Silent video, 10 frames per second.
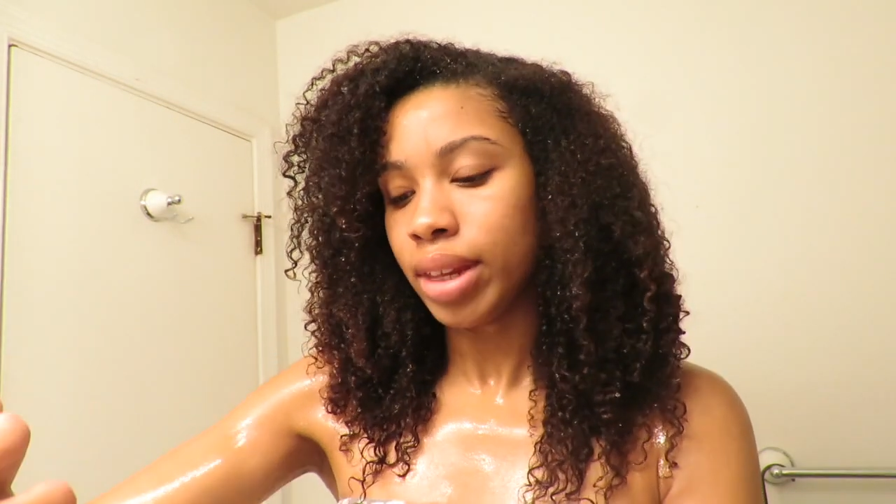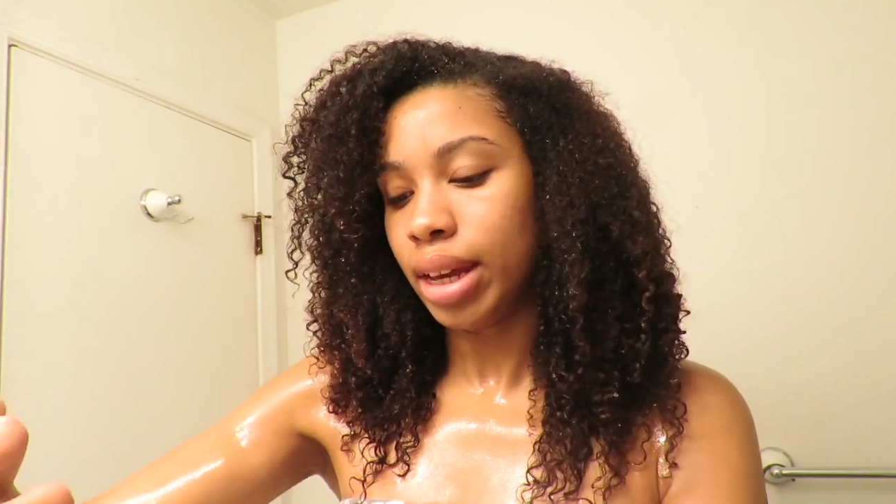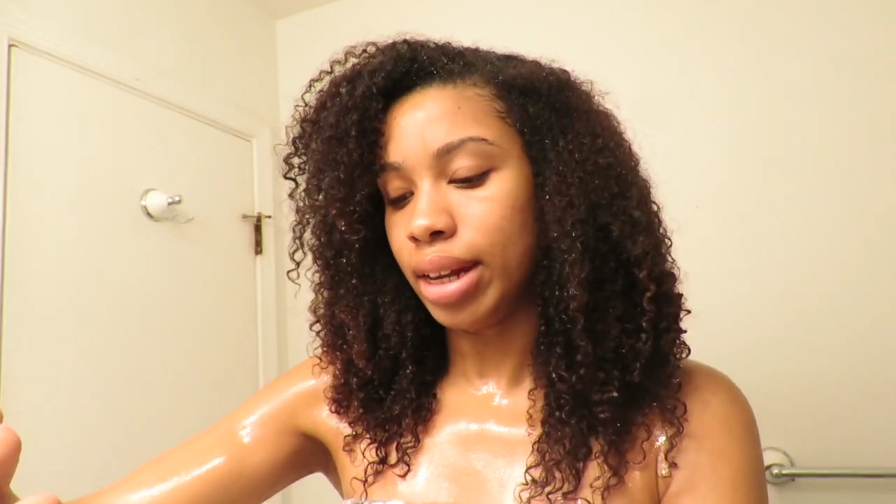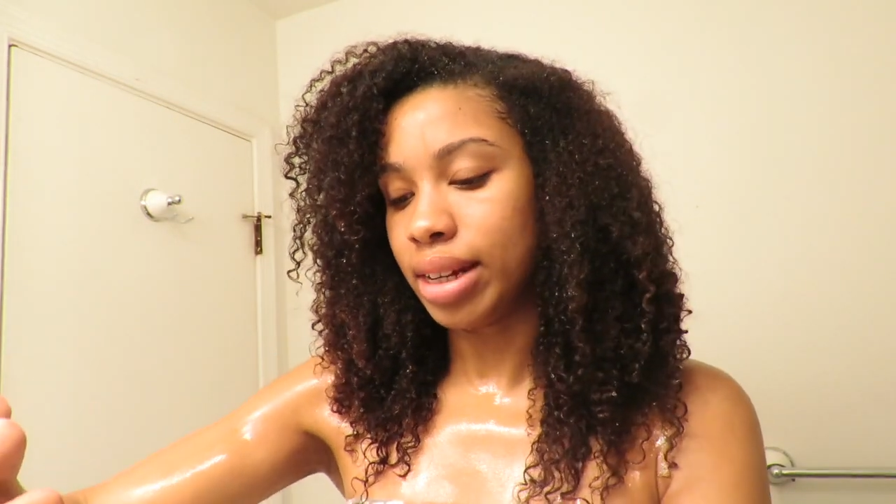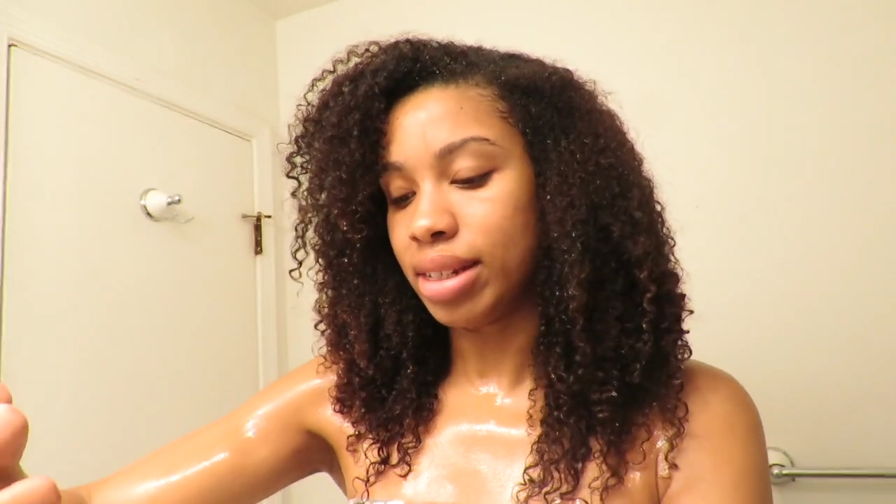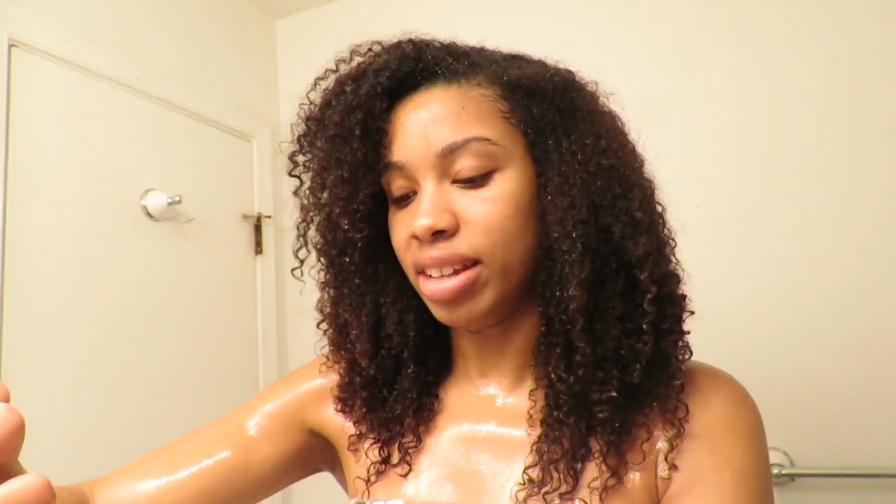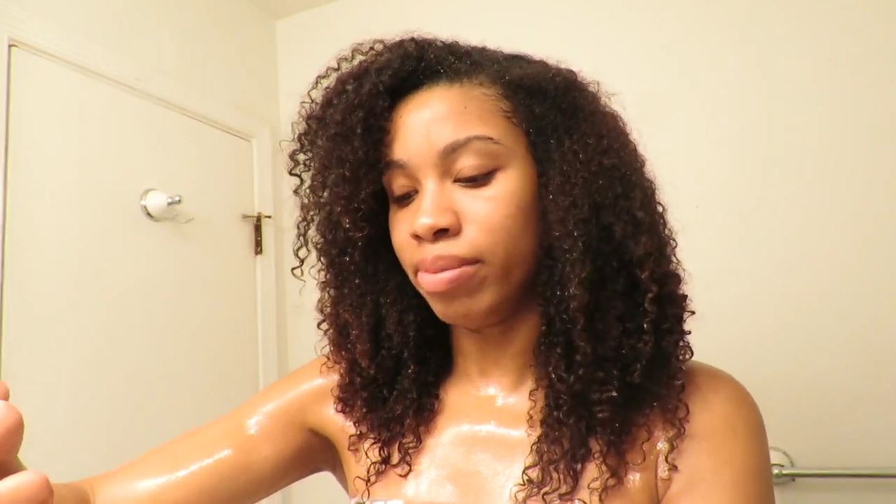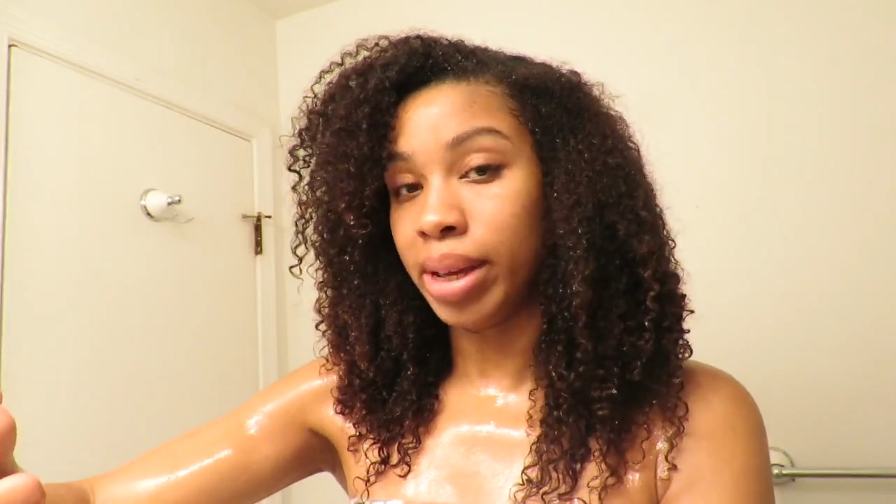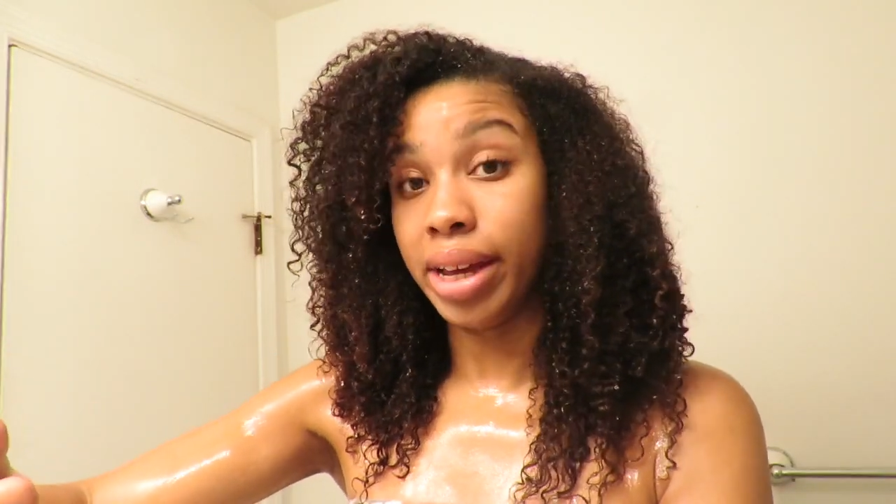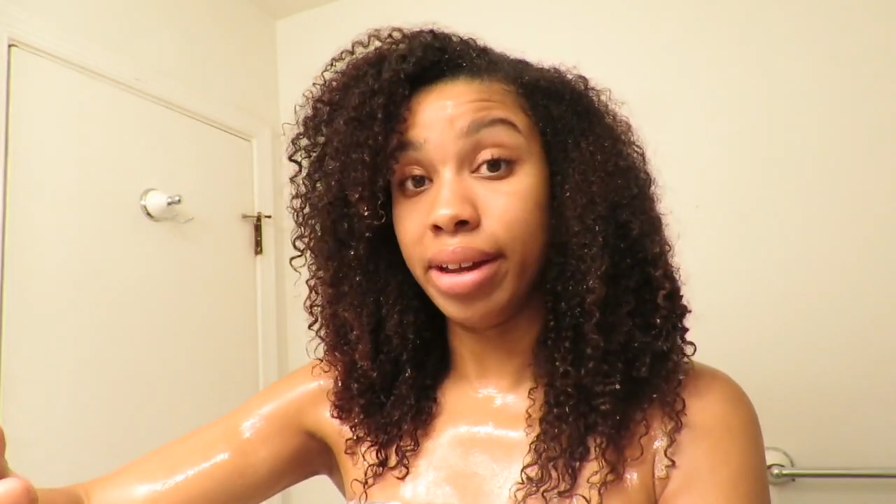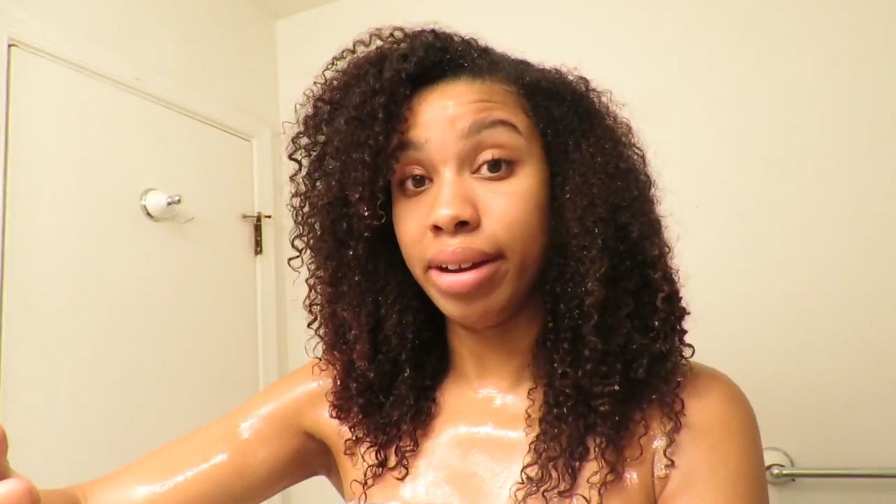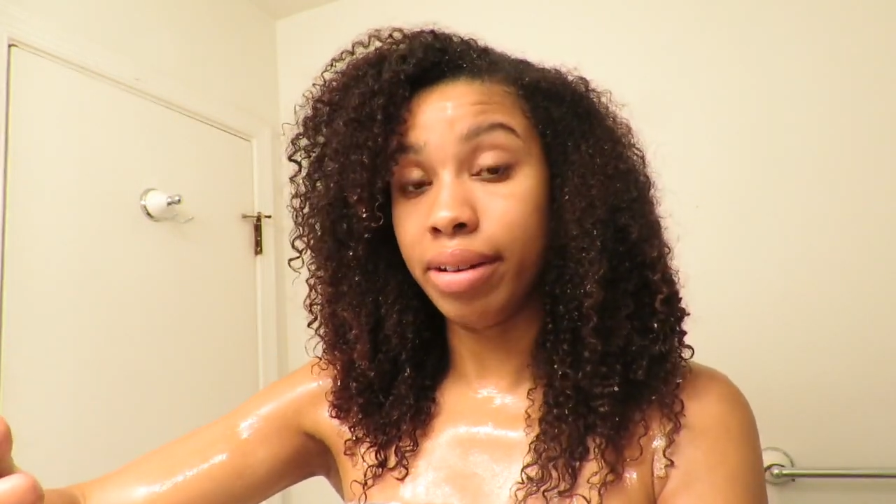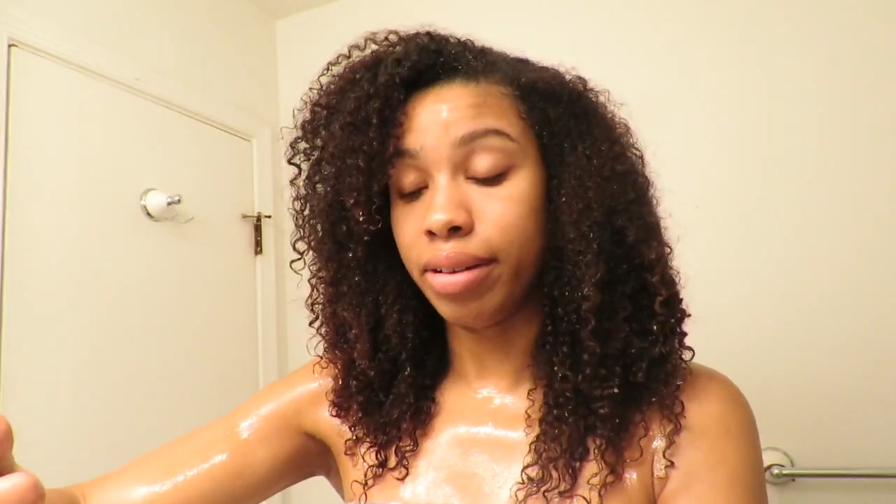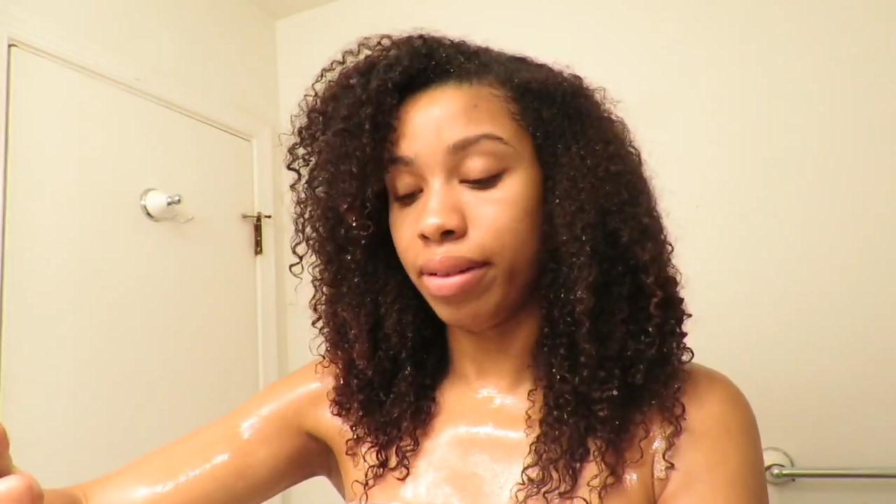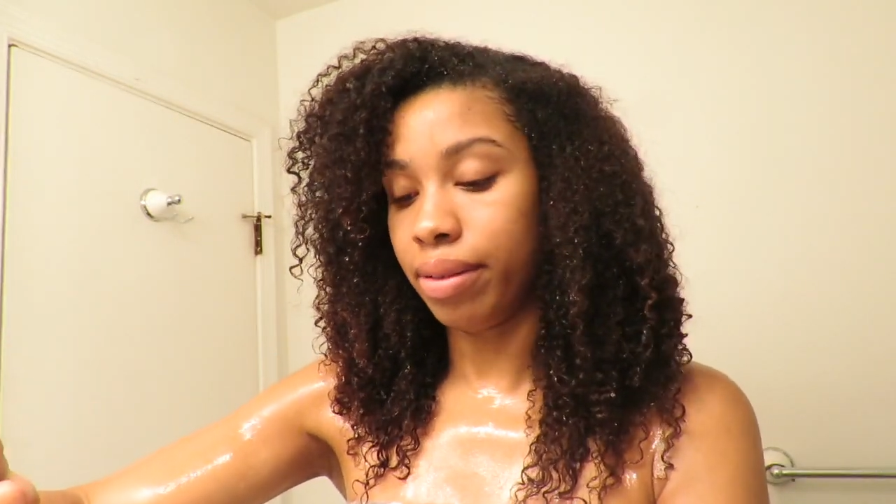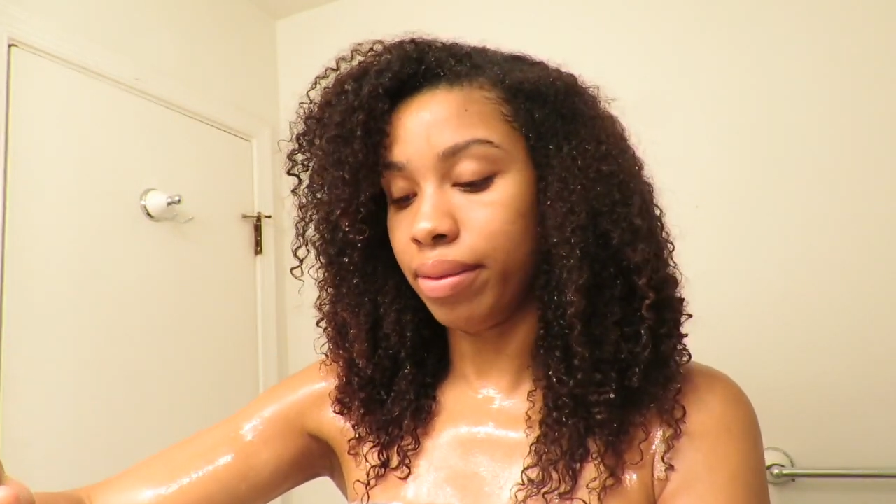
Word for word: and actually give me a headache.